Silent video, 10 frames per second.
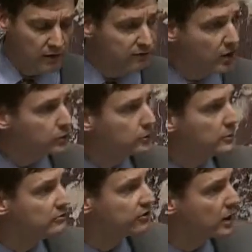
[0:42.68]

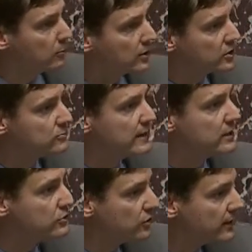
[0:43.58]
vulnerable farm workers,
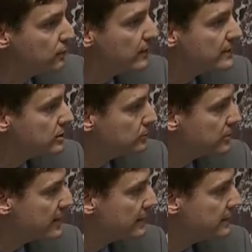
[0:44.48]
making sure their rights are
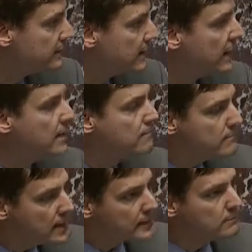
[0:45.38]
protected.
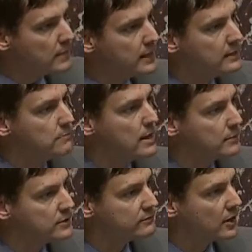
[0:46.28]
Many, many
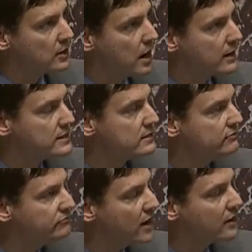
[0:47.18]
members of our caucus have
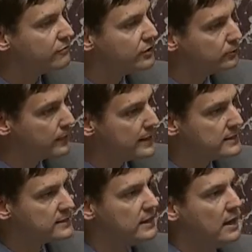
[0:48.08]
fought for the
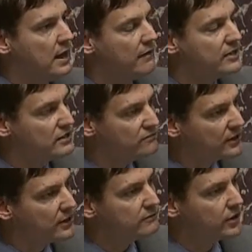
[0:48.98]
rights of these
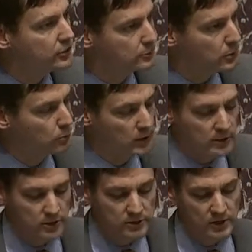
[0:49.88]
very vulnerable
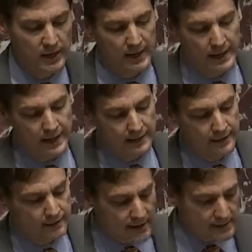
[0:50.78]
workers. And
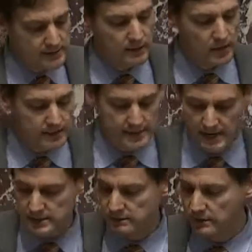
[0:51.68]
that is the
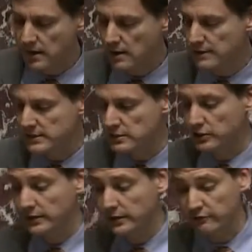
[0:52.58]
context of the comments that
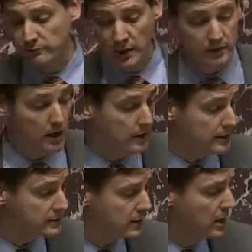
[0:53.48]
you're hearing from our caucus,